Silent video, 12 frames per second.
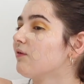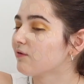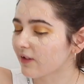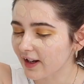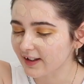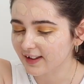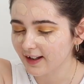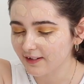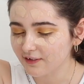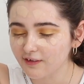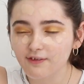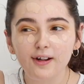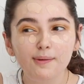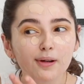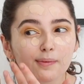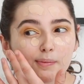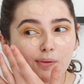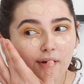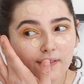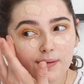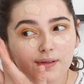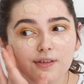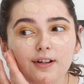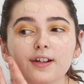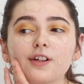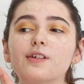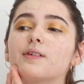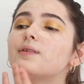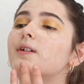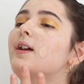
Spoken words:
realise that. I'm not very many people wear this much foundation.